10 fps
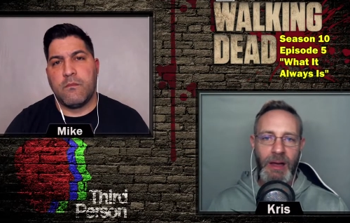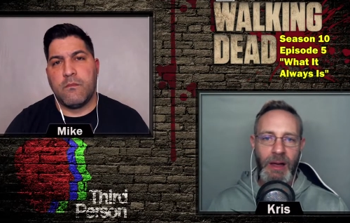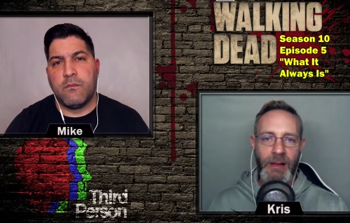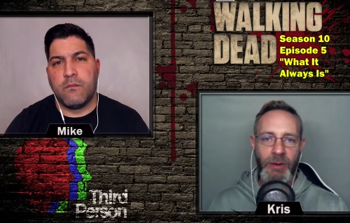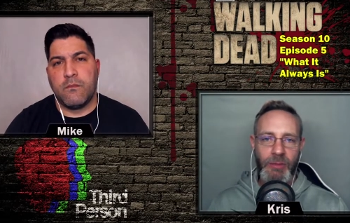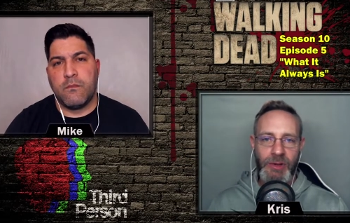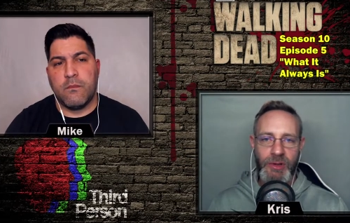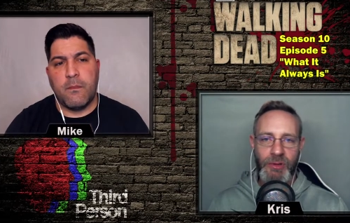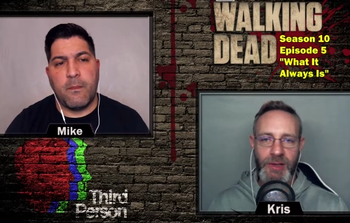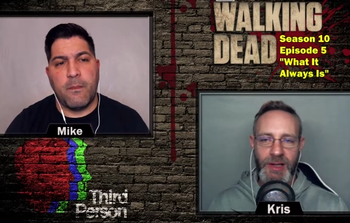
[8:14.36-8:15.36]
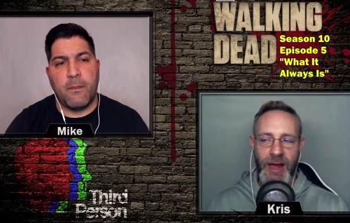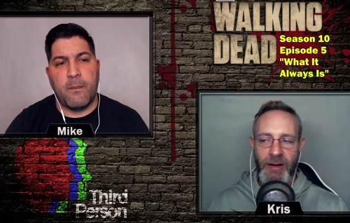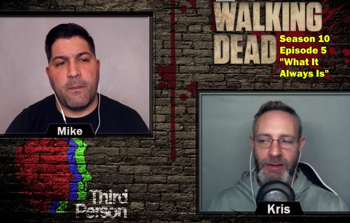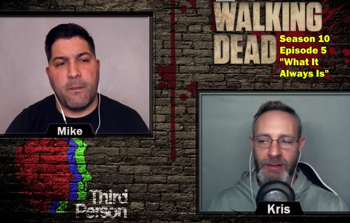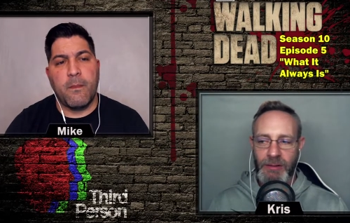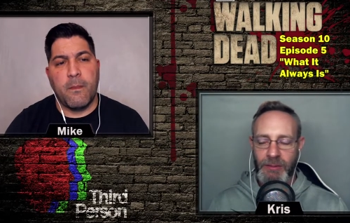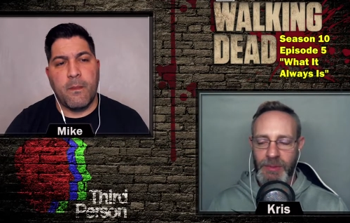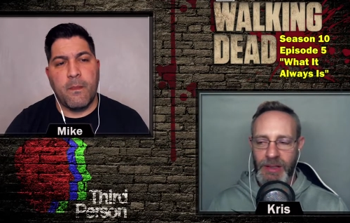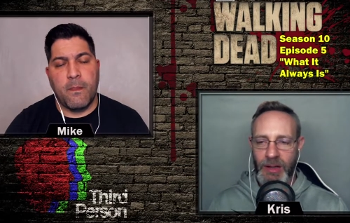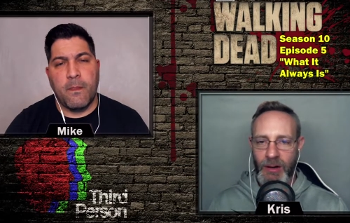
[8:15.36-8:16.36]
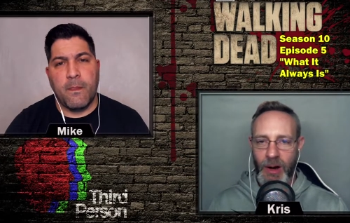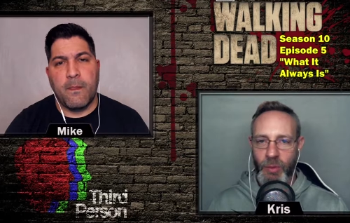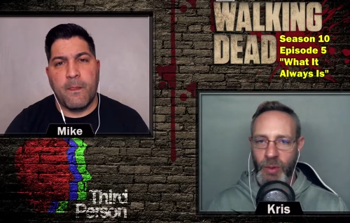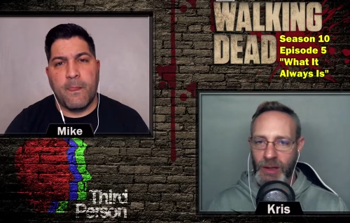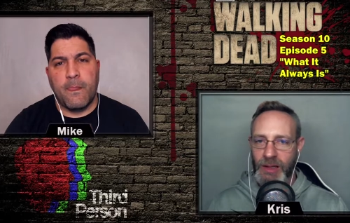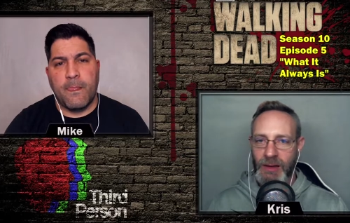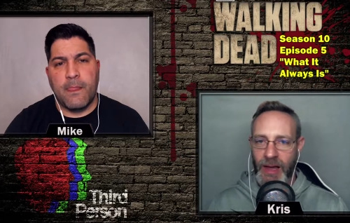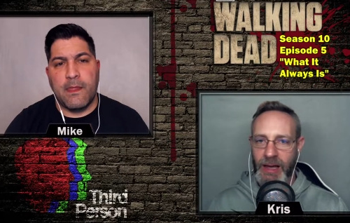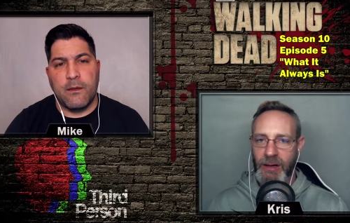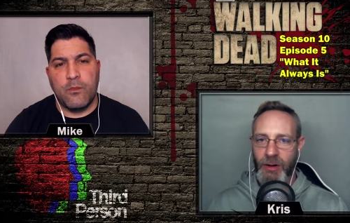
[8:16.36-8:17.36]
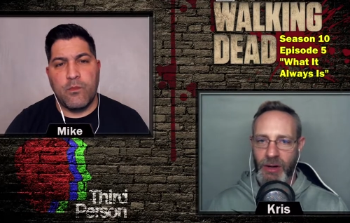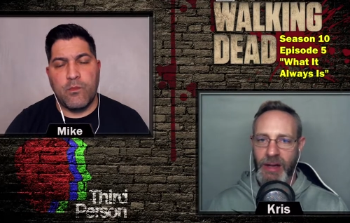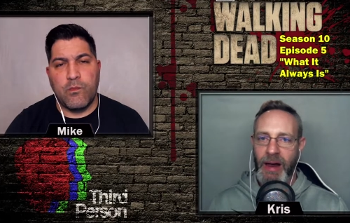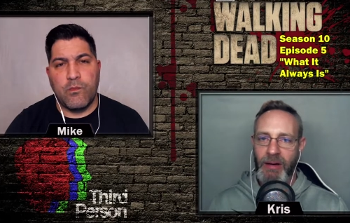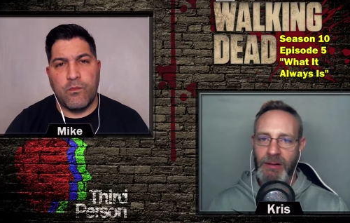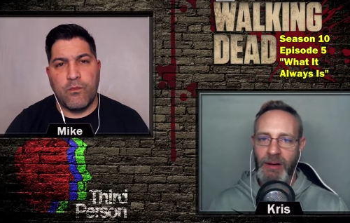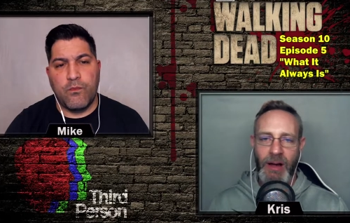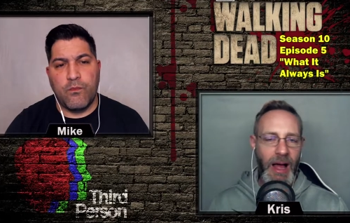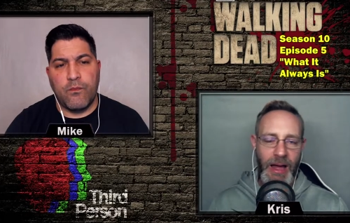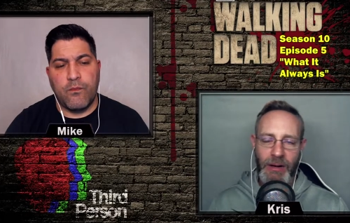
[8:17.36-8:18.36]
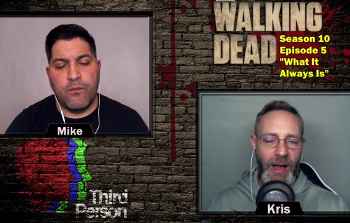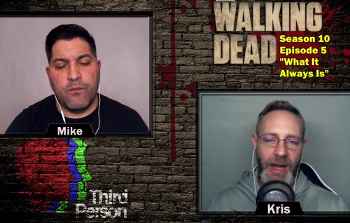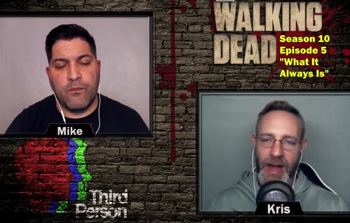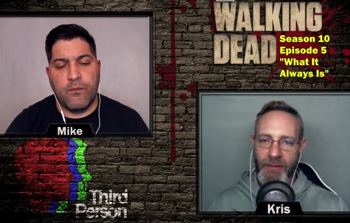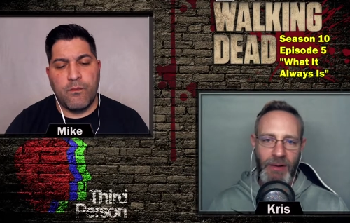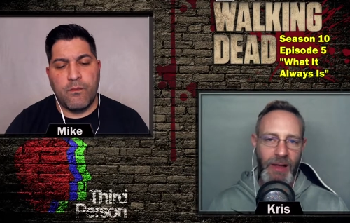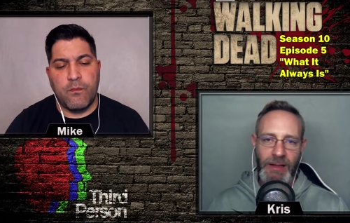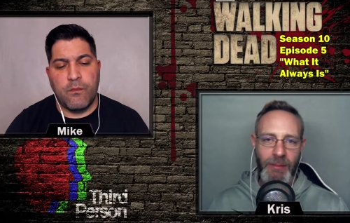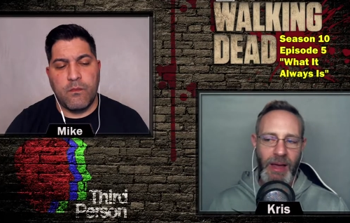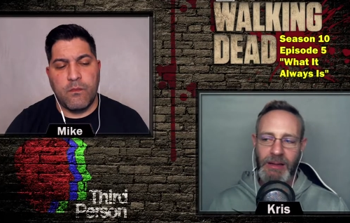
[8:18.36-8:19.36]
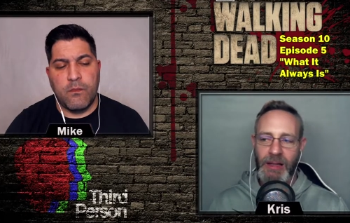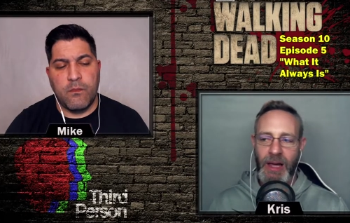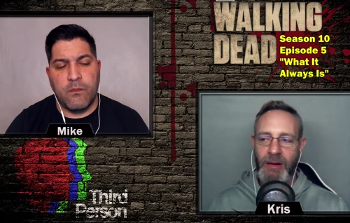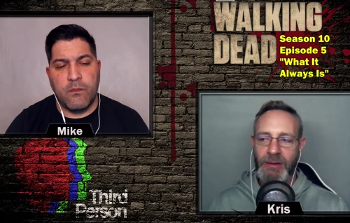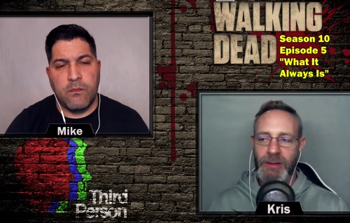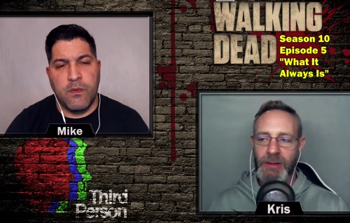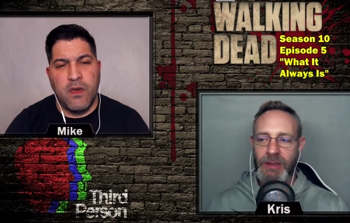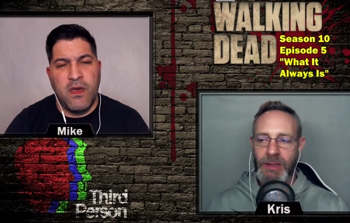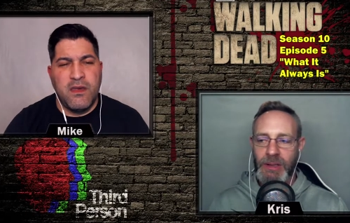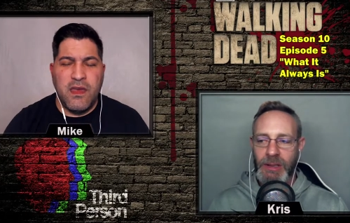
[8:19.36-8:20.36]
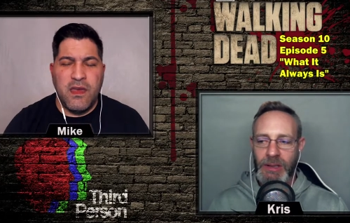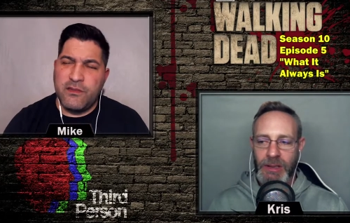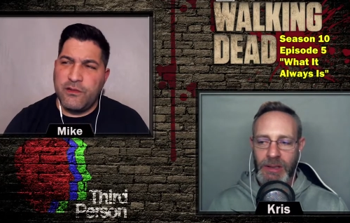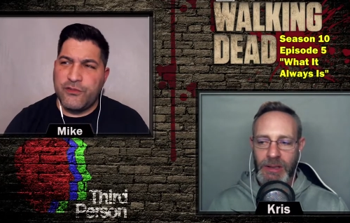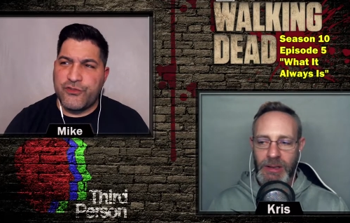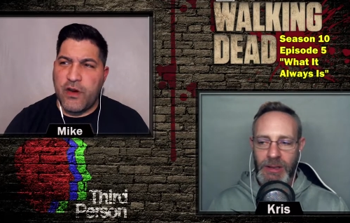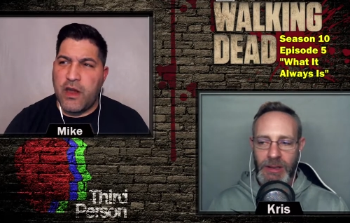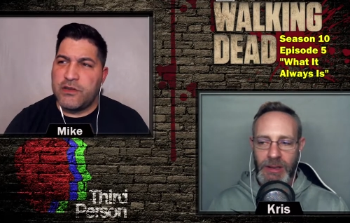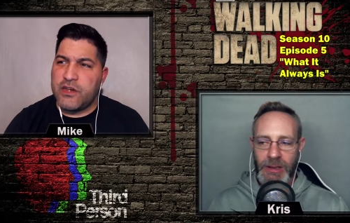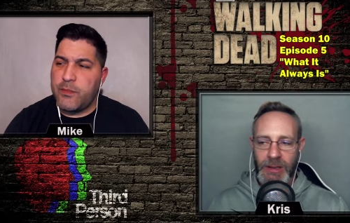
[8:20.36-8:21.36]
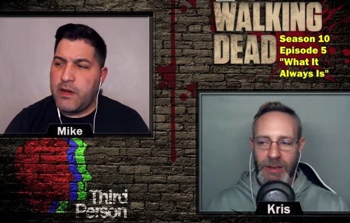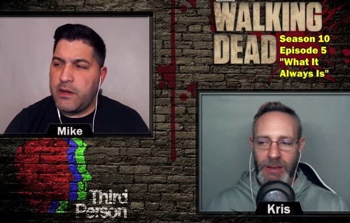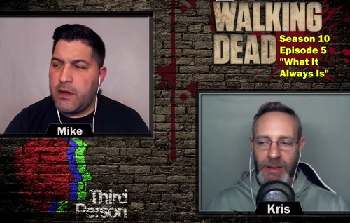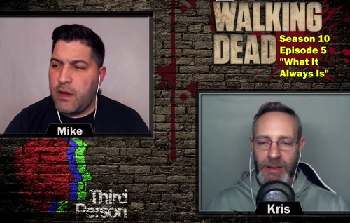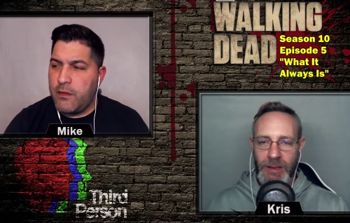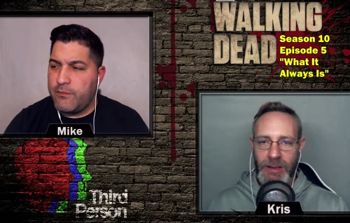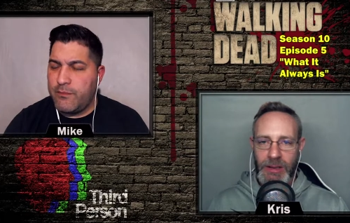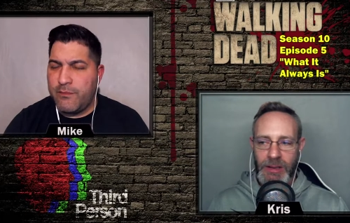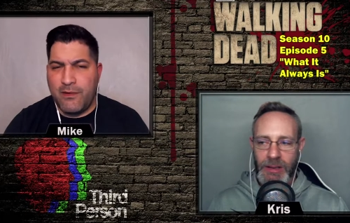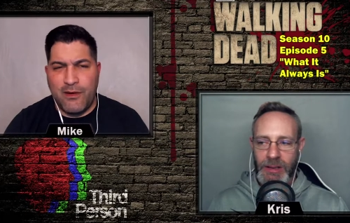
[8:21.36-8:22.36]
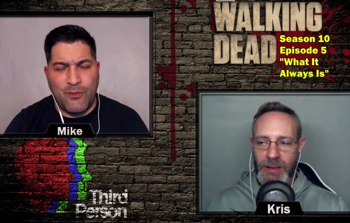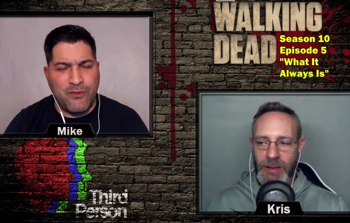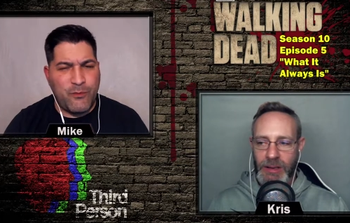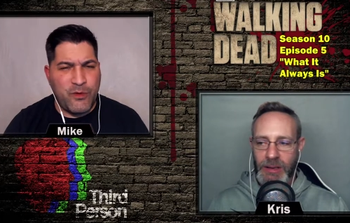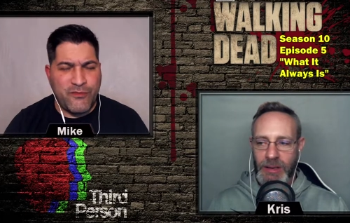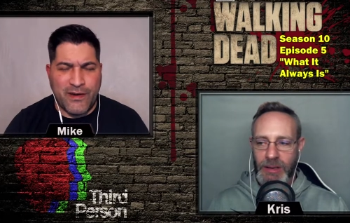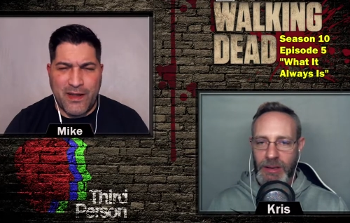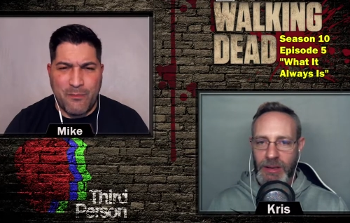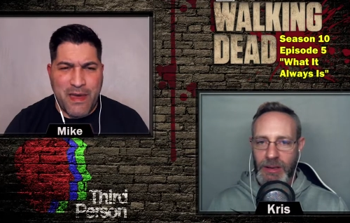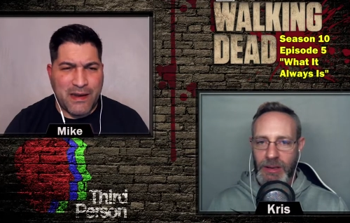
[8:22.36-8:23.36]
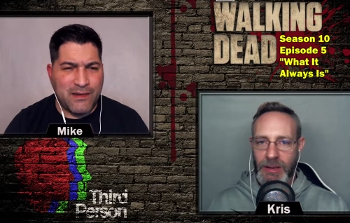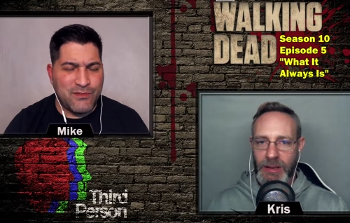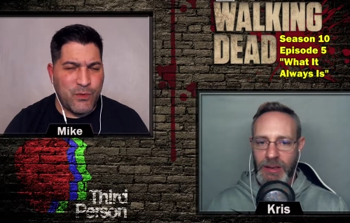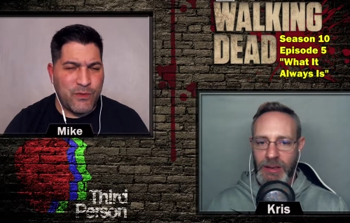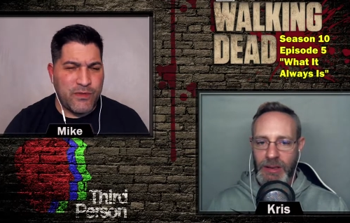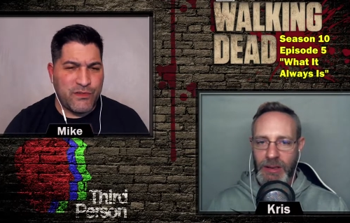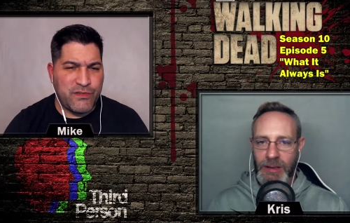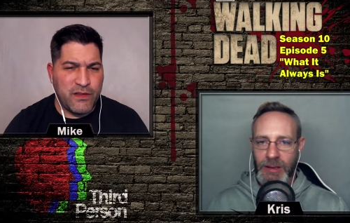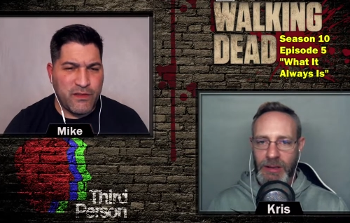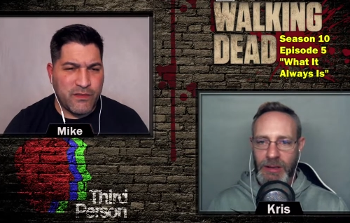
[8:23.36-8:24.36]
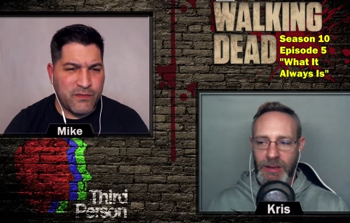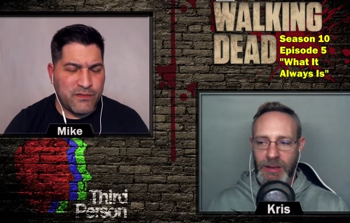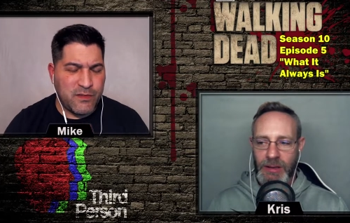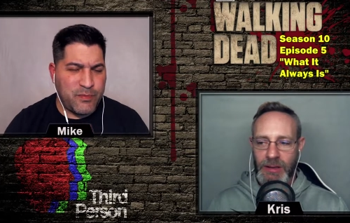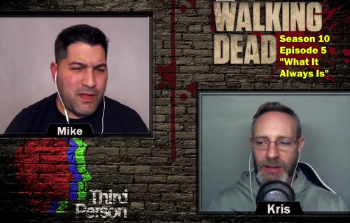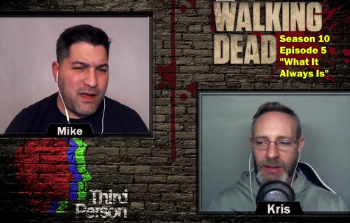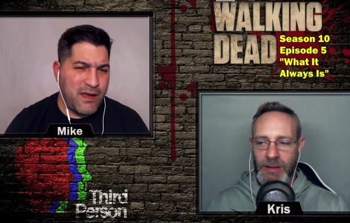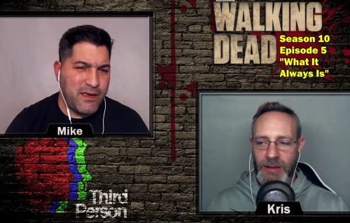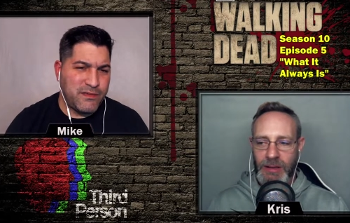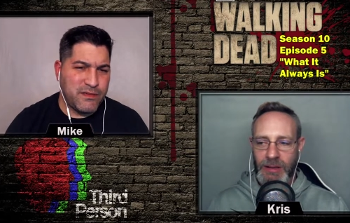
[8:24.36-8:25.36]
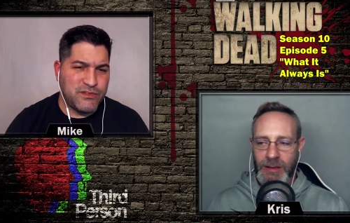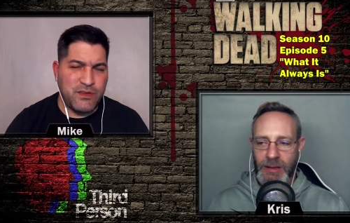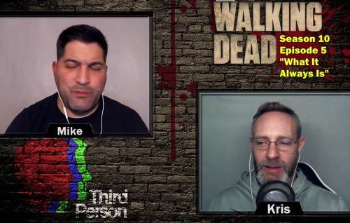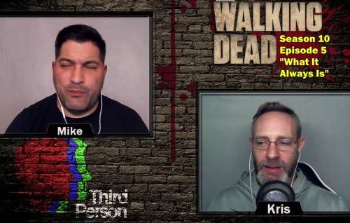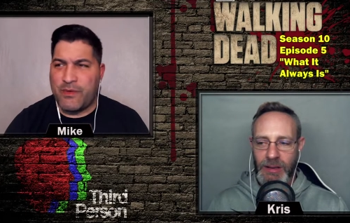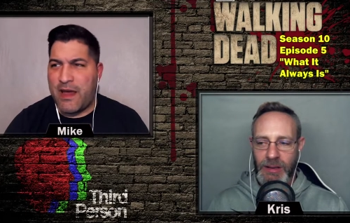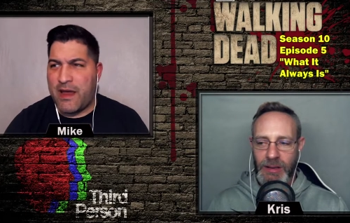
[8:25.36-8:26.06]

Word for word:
Speaker 1: Eleanor Matsuura's character, Miko. I really like her character. I don't, I never like the Magna character.
Speaker 2: Yeah, it's a little strange. I mean, um, you know, we we find out Magna's the one that was stealing the supplies and she kind of